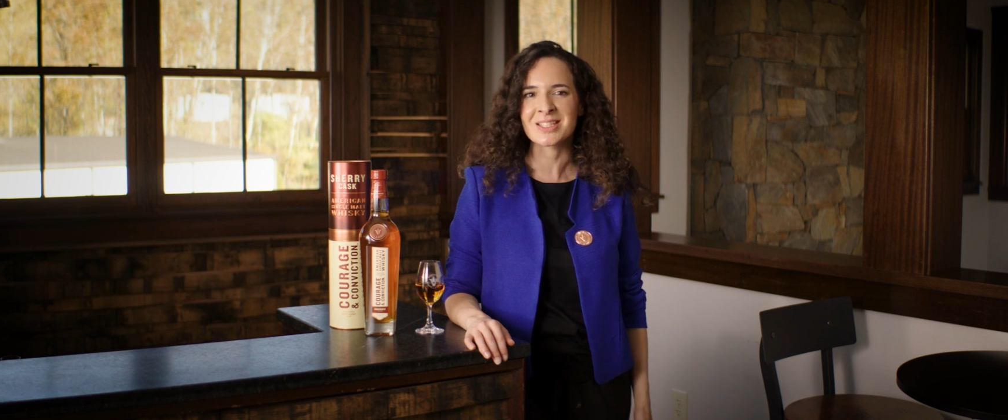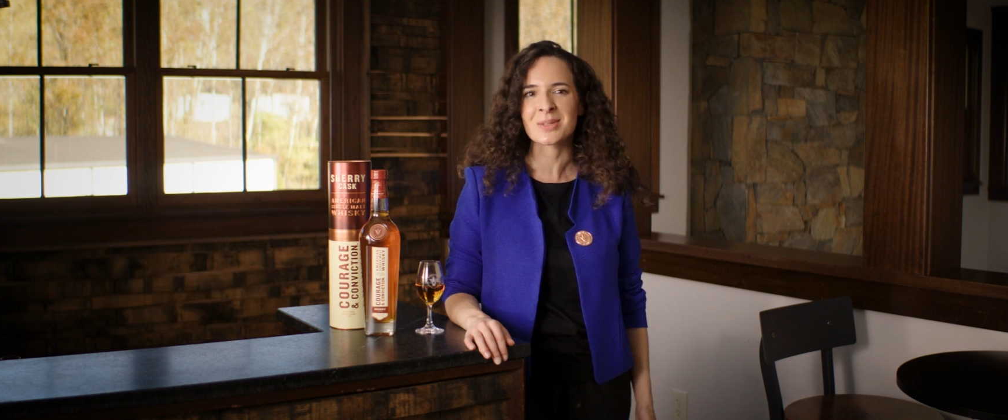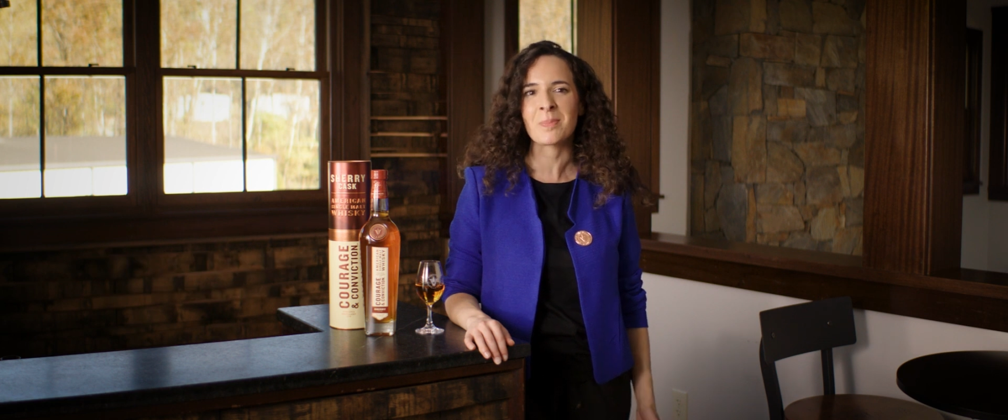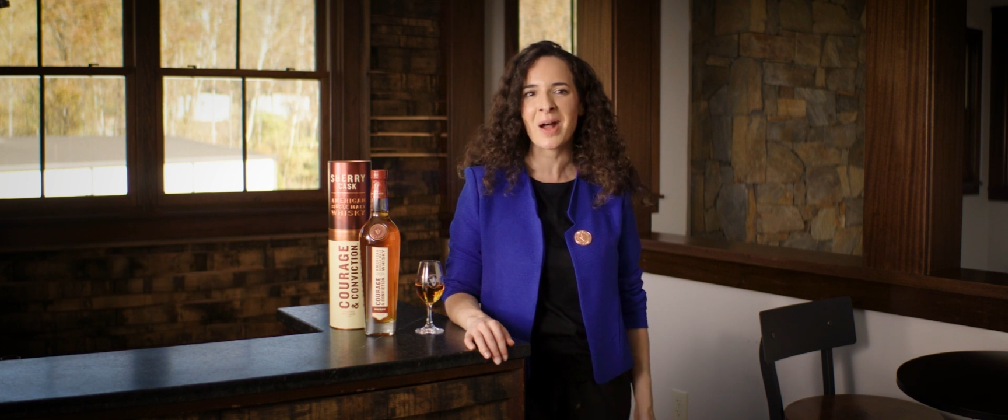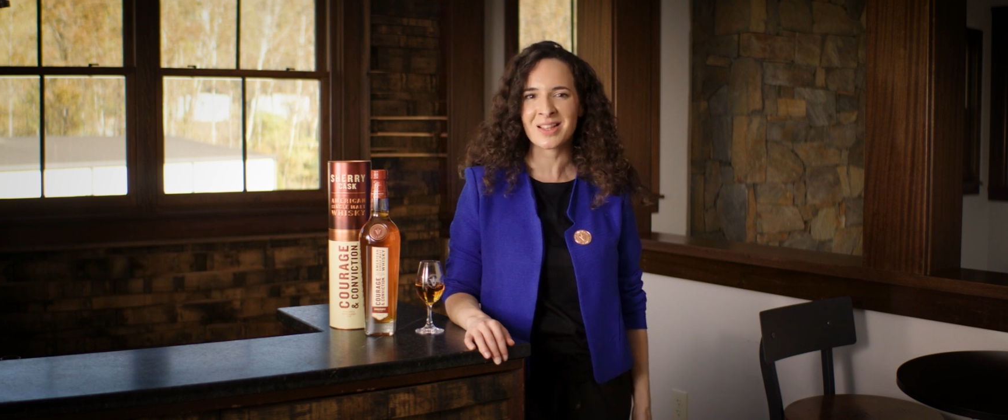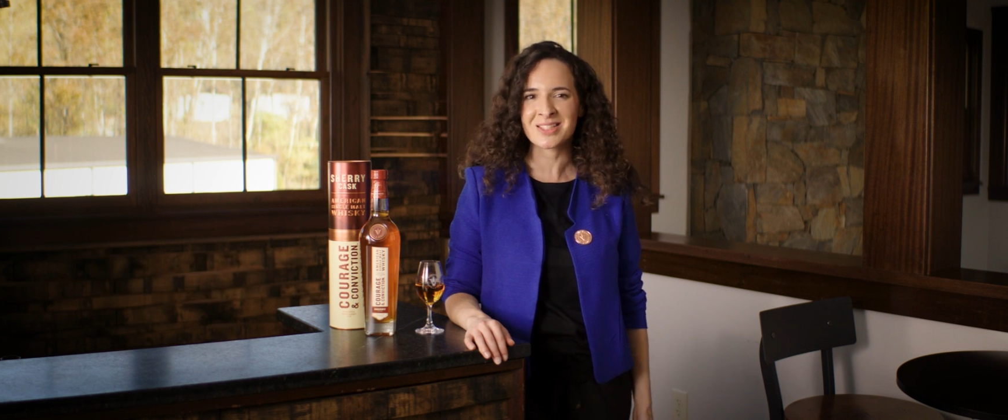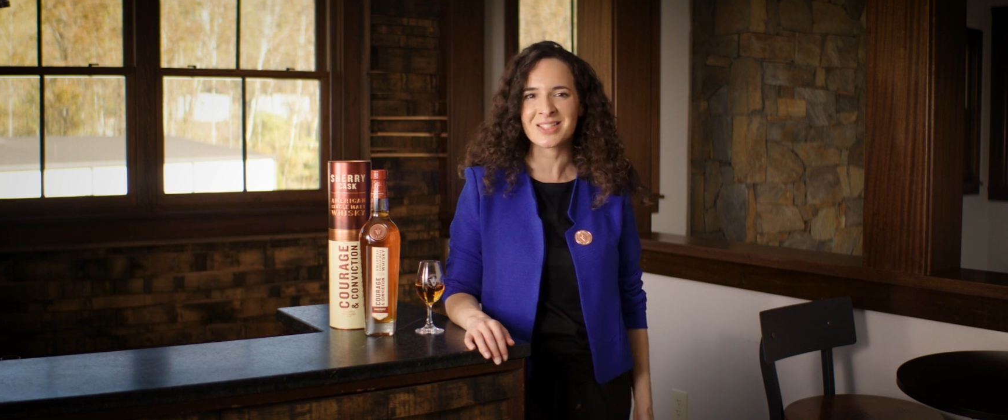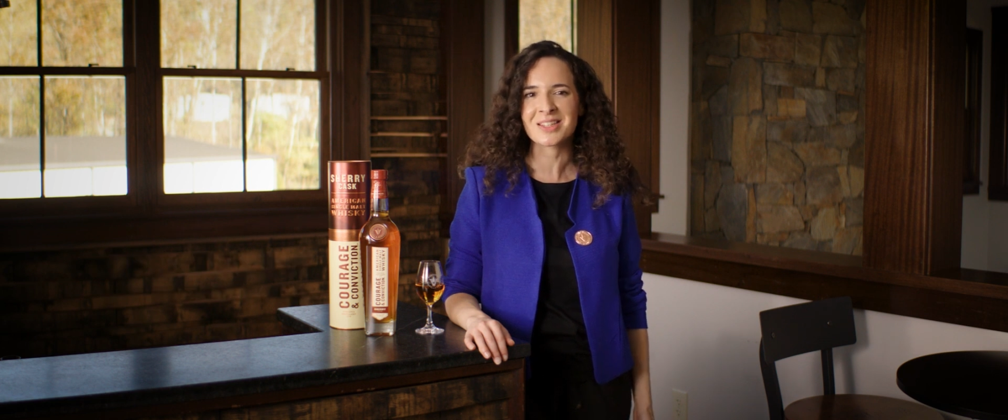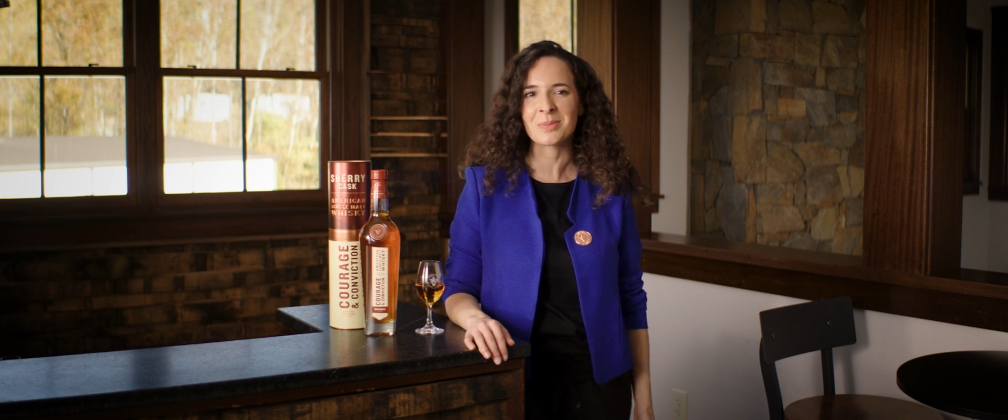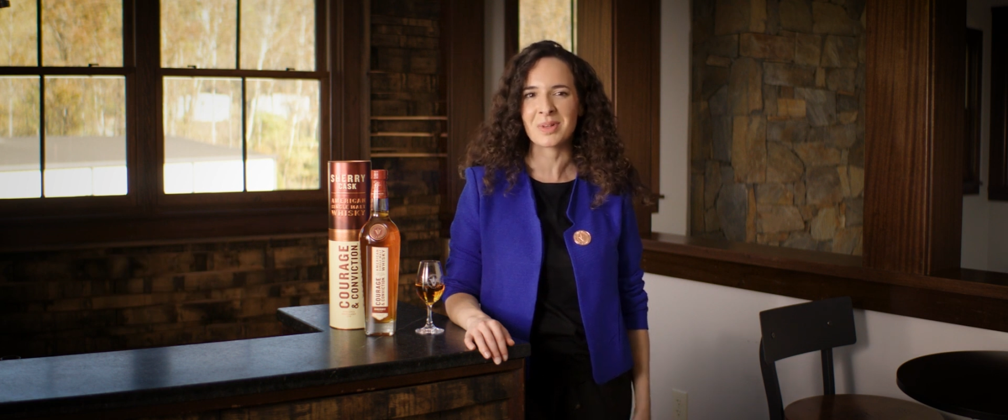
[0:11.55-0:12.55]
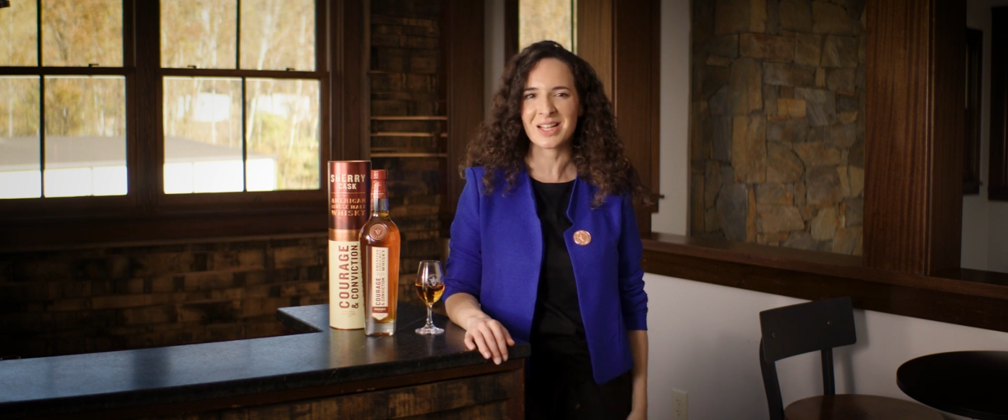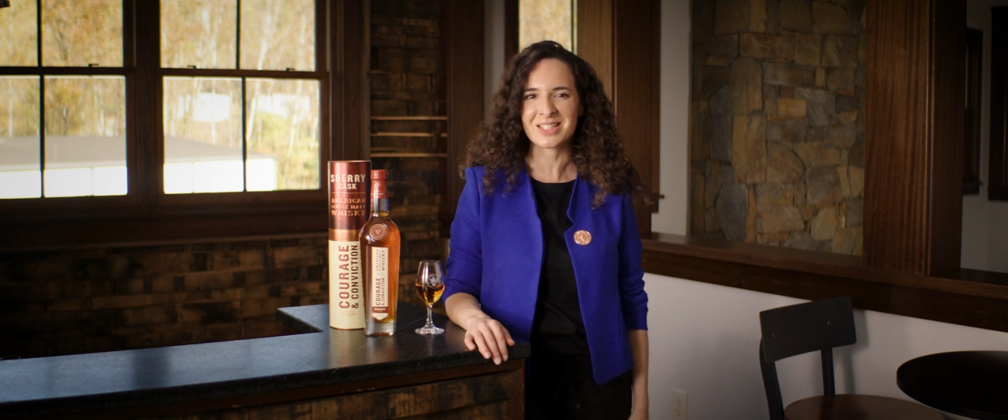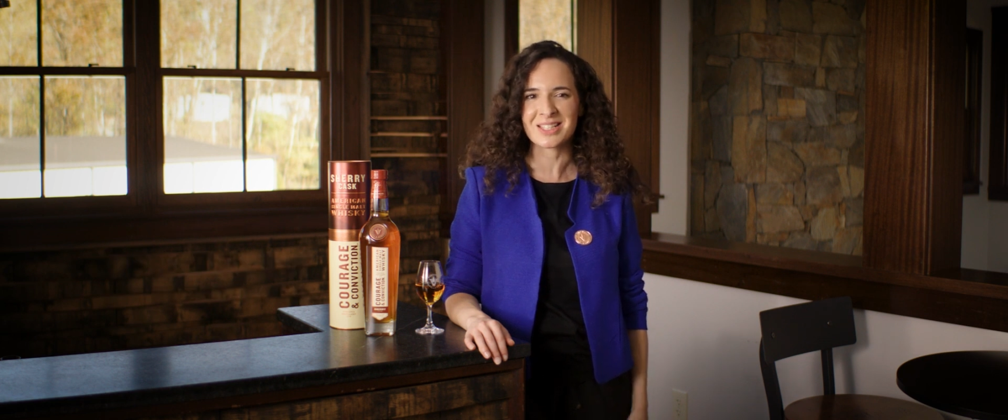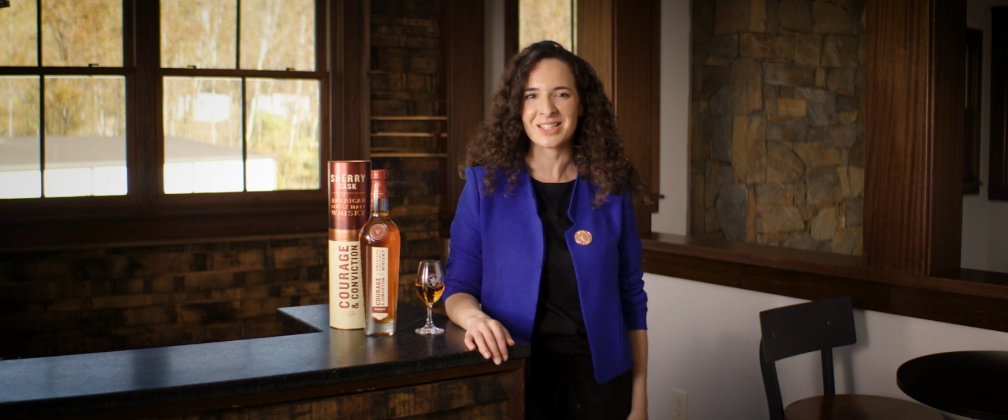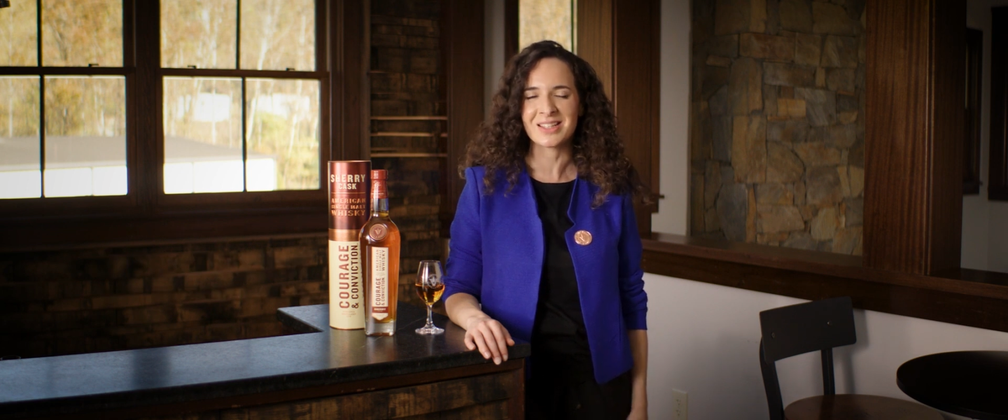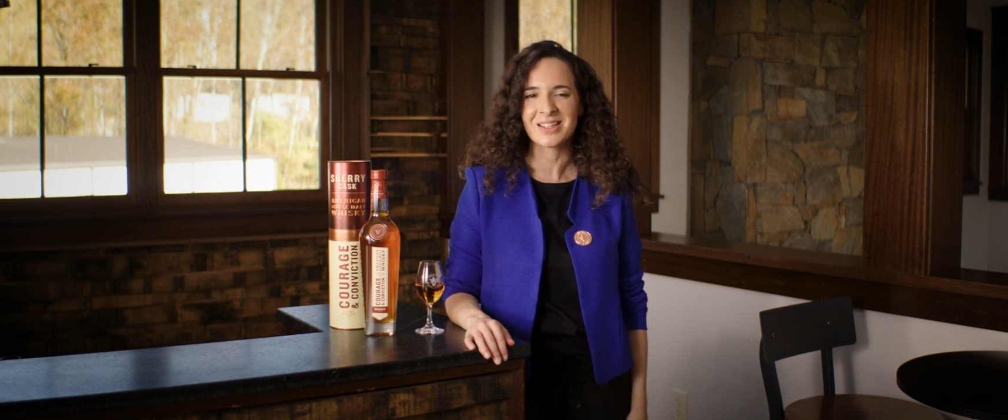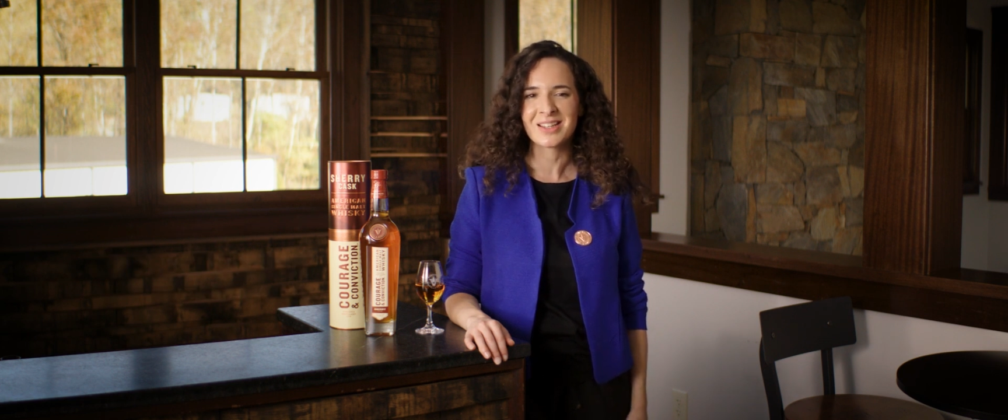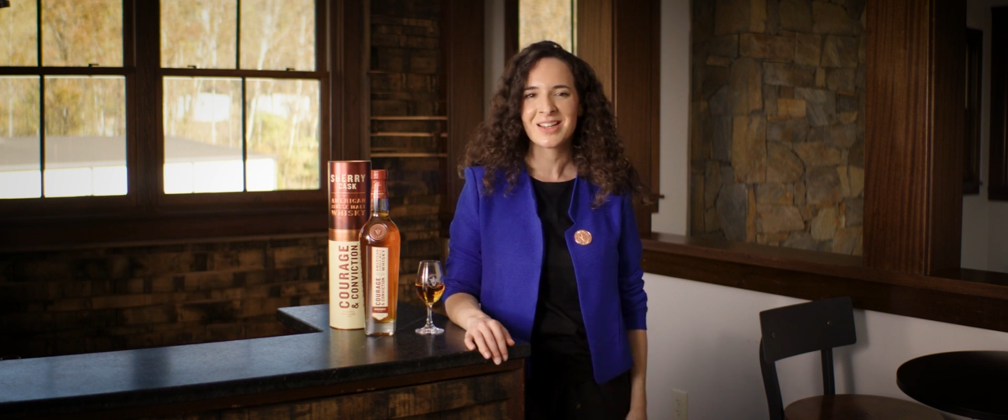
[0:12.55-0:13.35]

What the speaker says: is a balanced complexity.